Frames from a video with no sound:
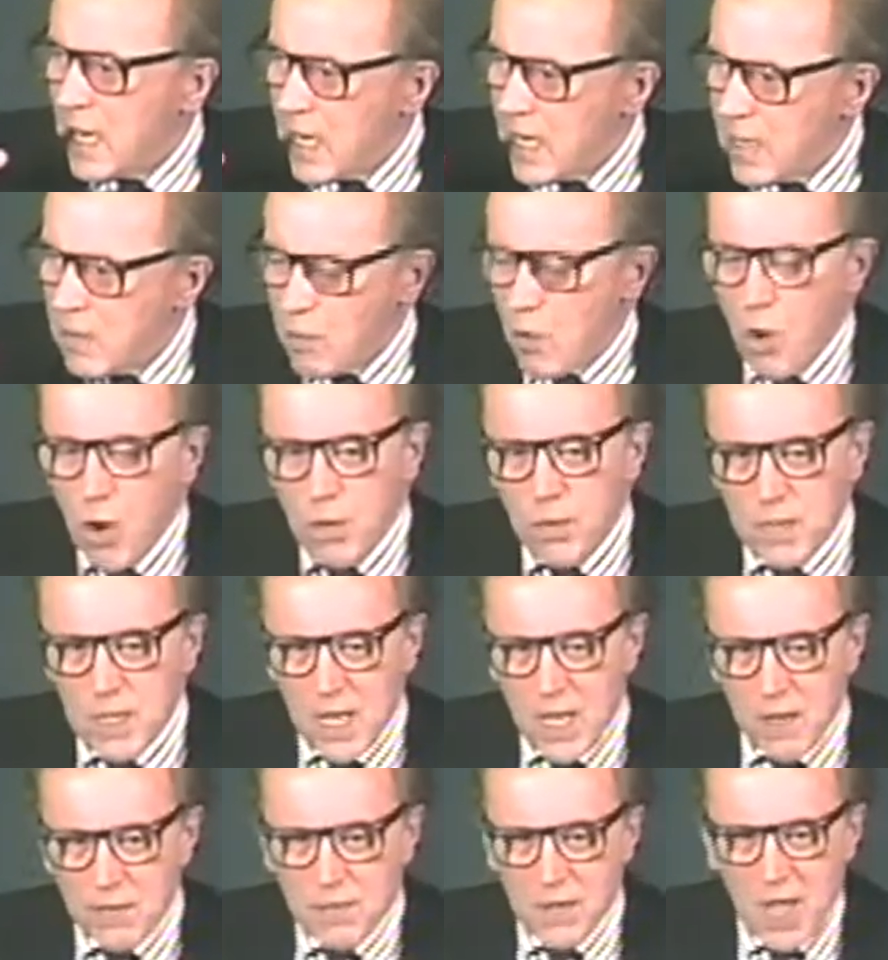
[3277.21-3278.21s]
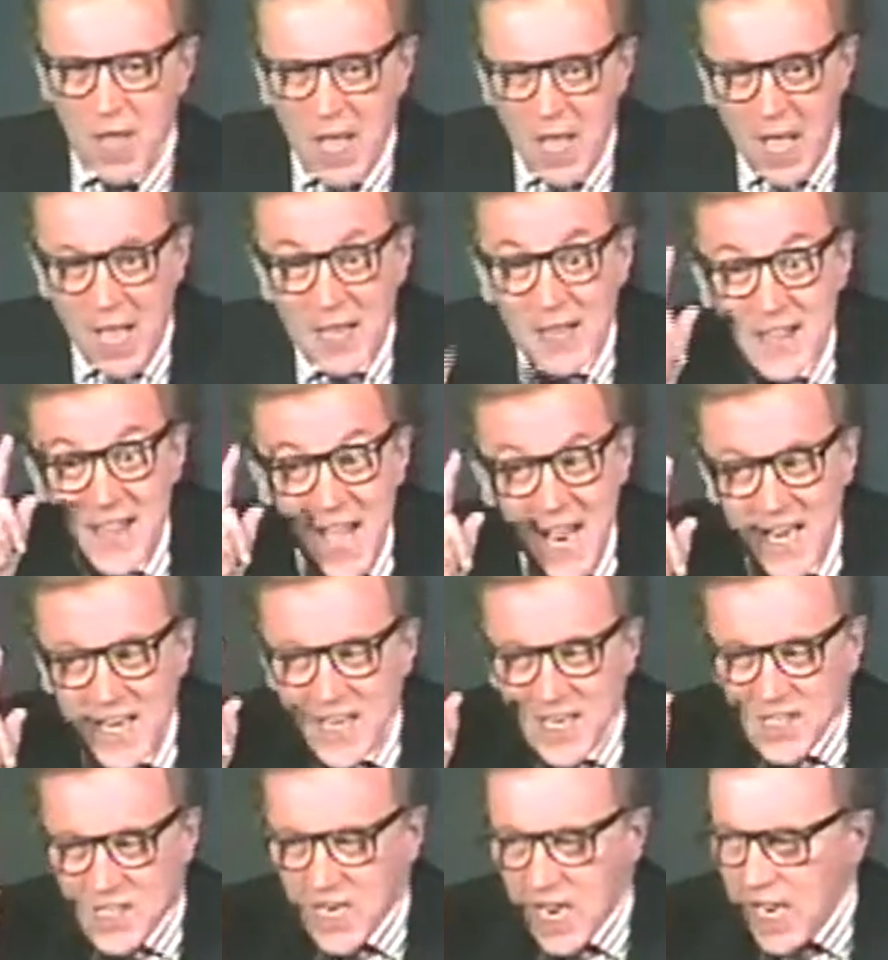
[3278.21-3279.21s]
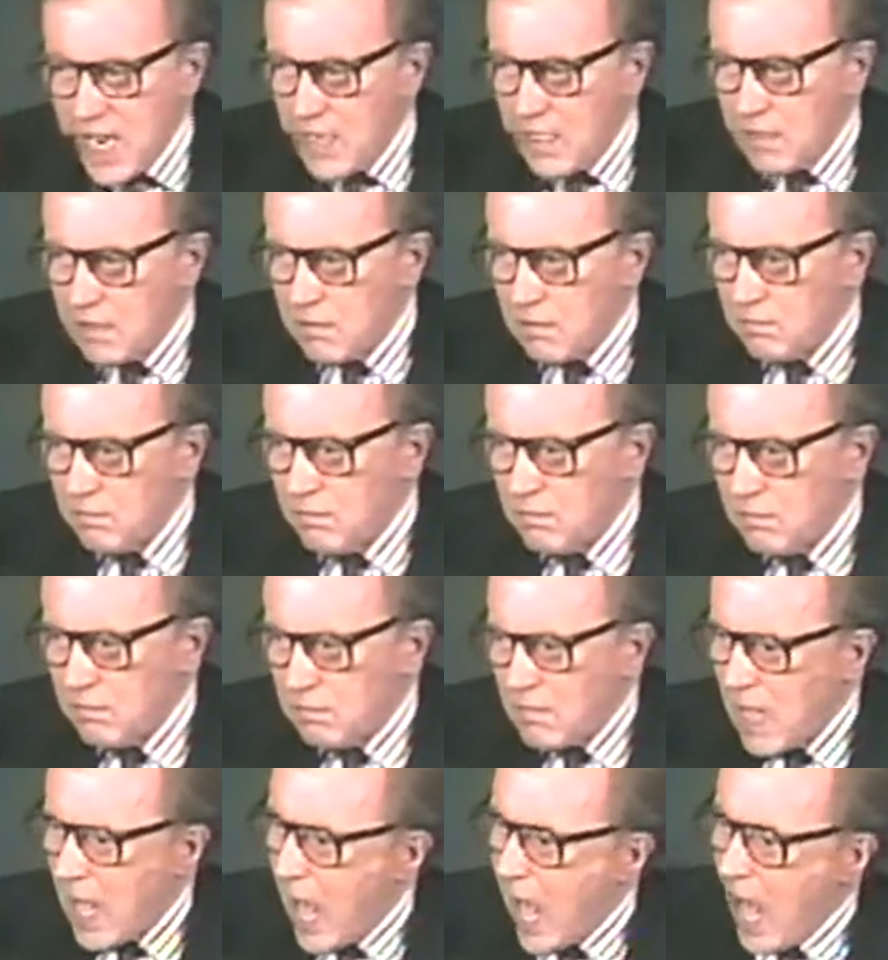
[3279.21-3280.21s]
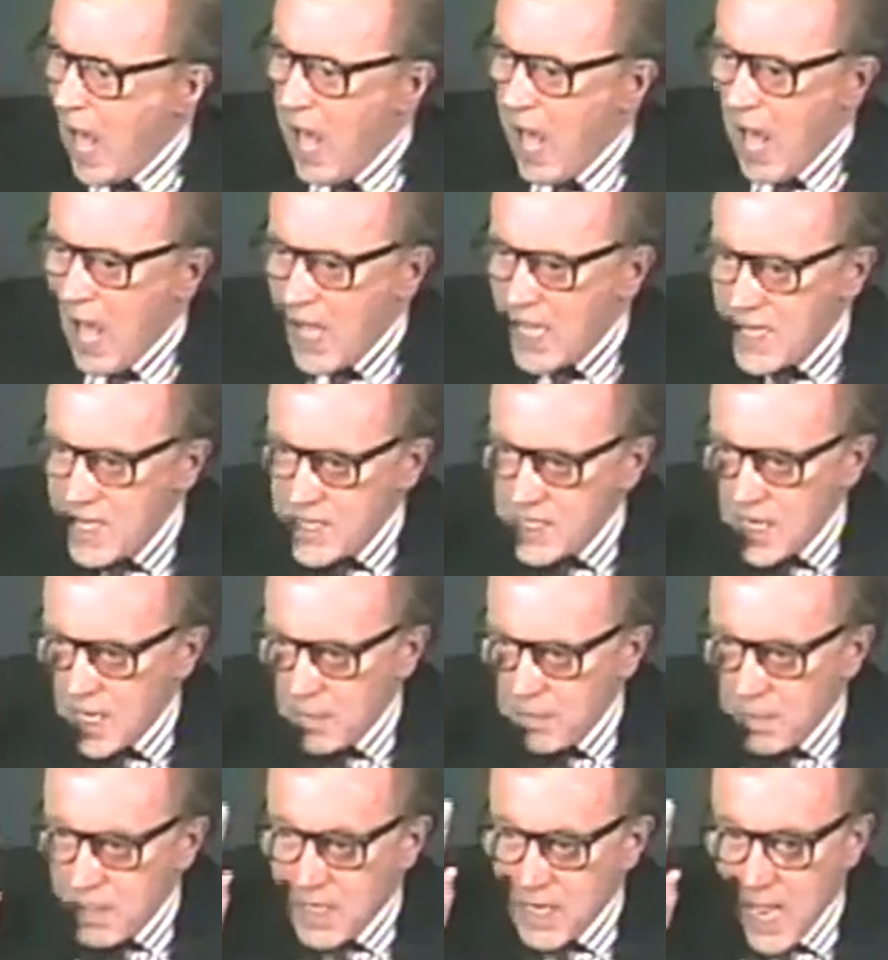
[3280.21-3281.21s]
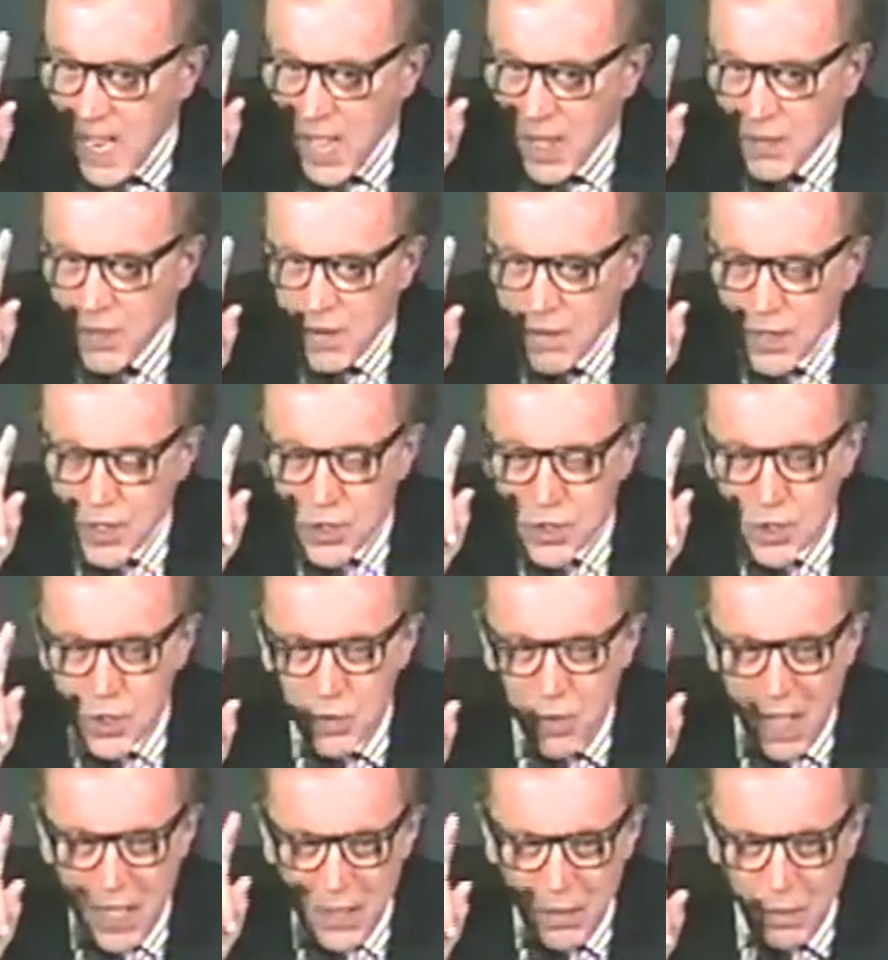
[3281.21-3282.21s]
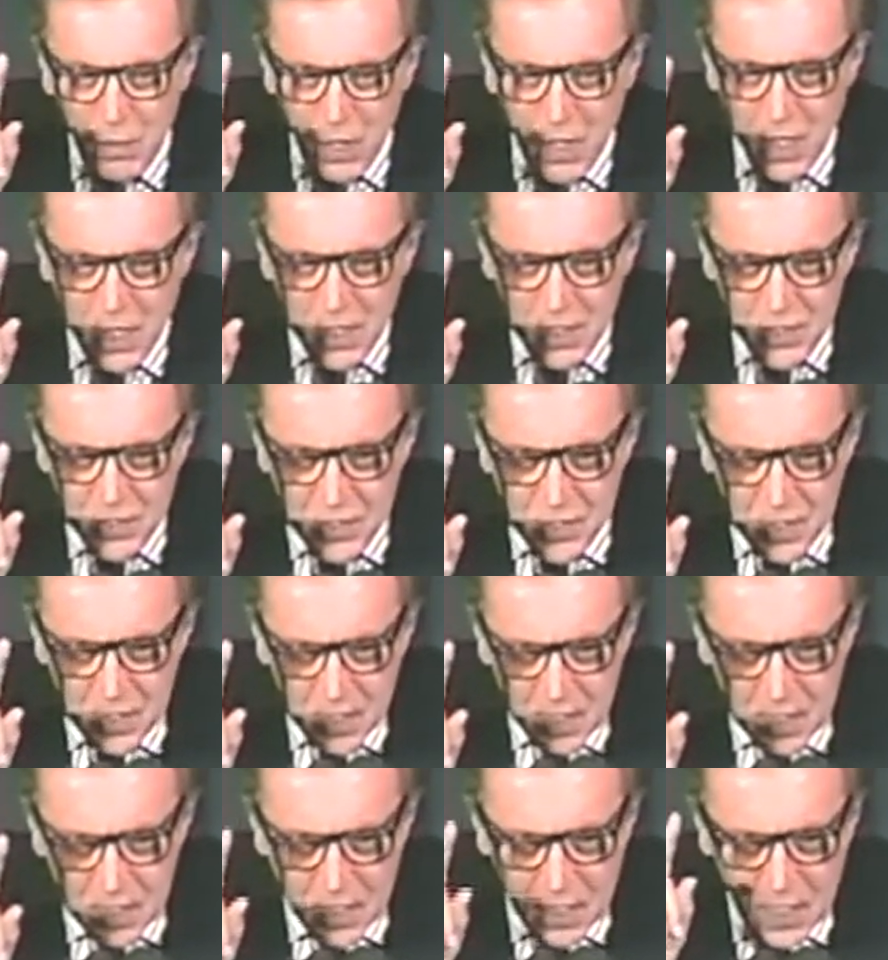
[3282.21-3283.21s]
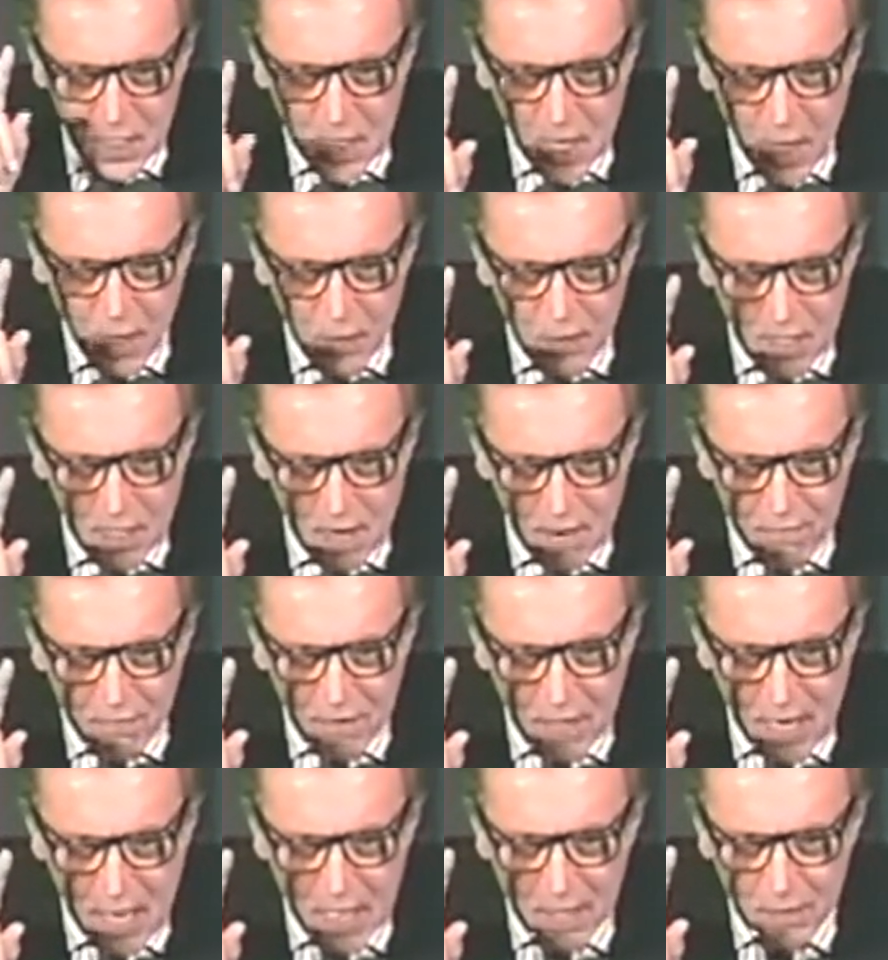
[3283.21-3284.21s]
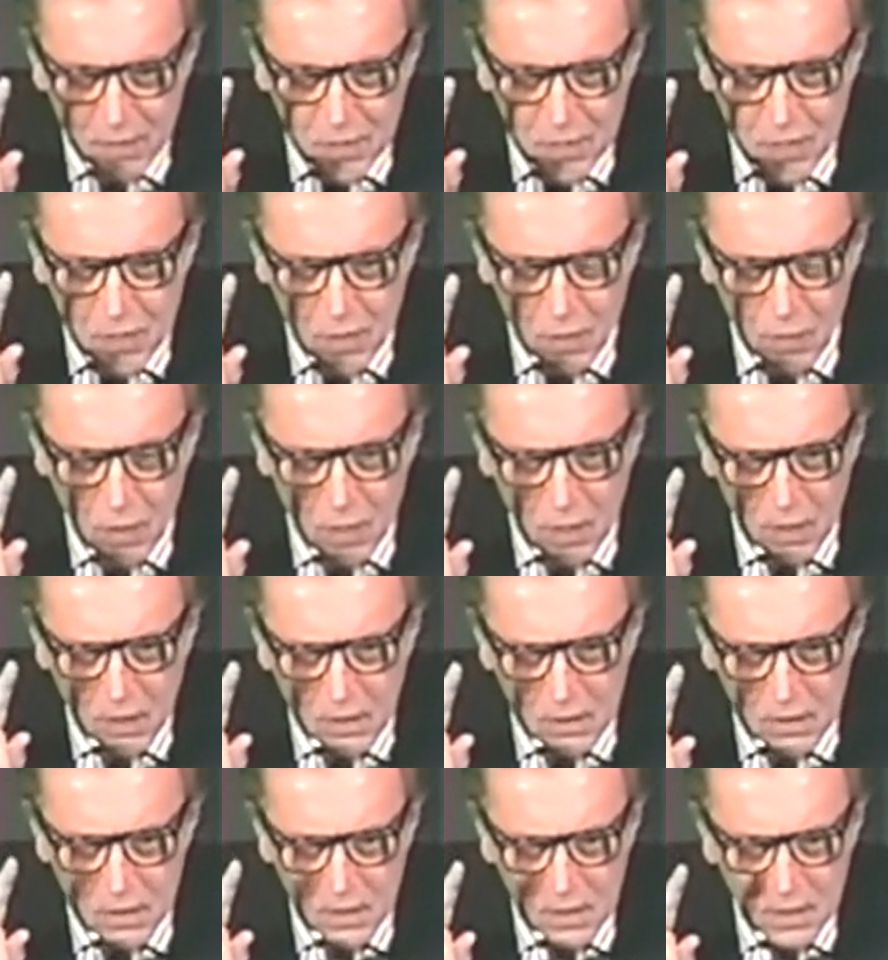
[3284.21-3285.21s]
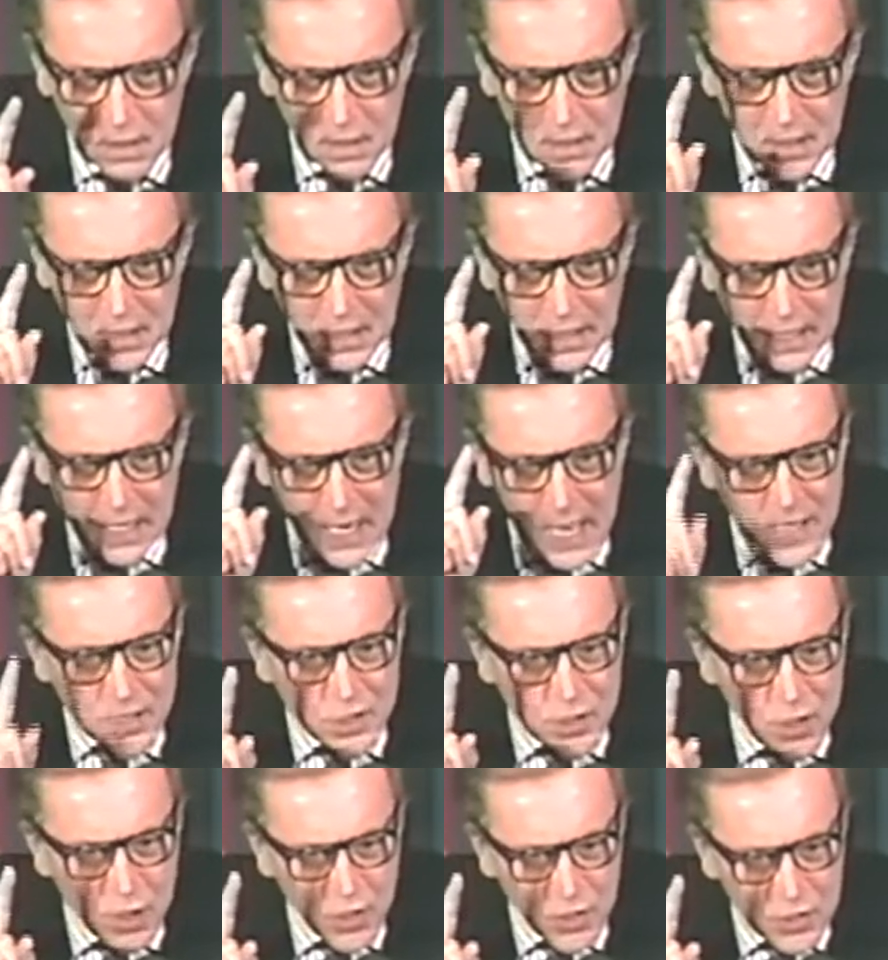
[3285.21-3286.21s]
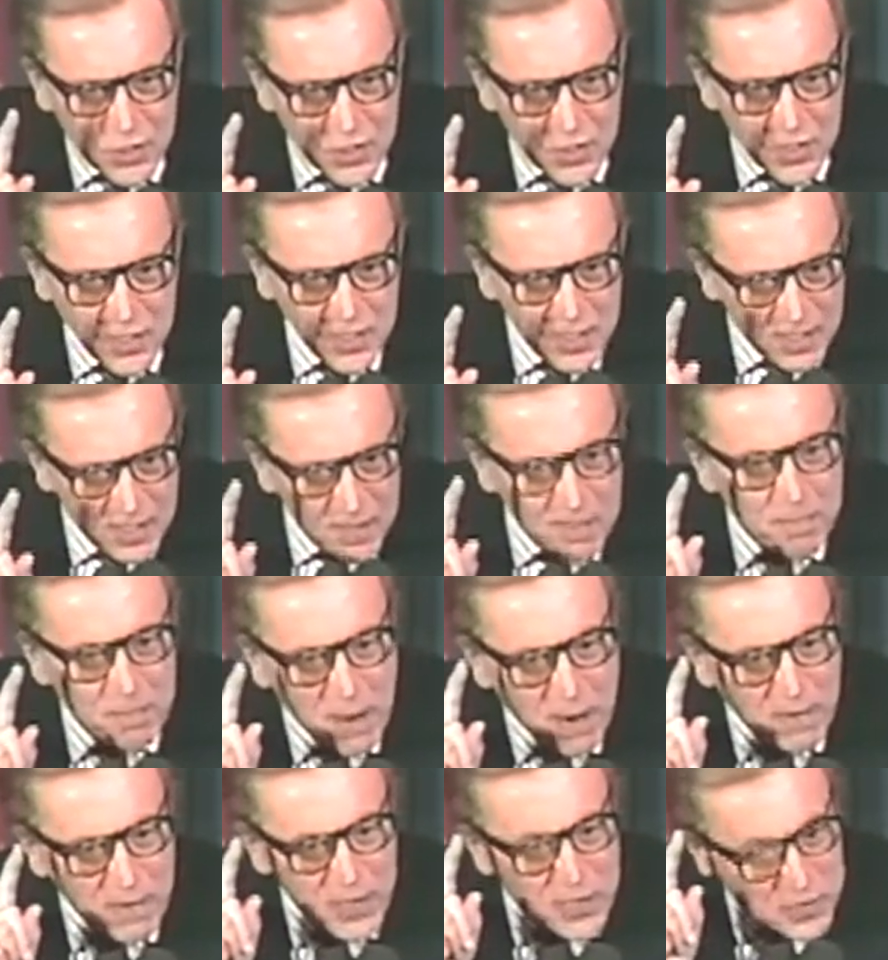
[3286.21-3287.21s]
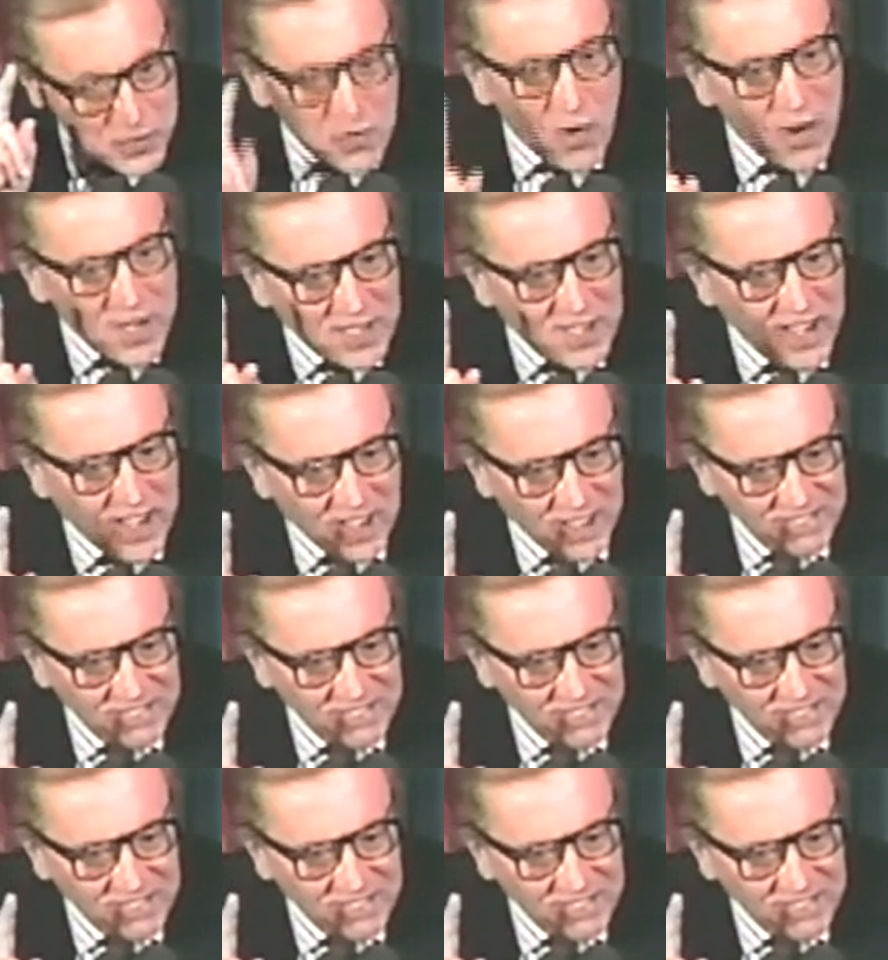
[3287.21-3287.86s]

he roared with laughter, and then he said, Ah, he said, but now there are two other words that are known in every language in the world, glasnost and perestroika.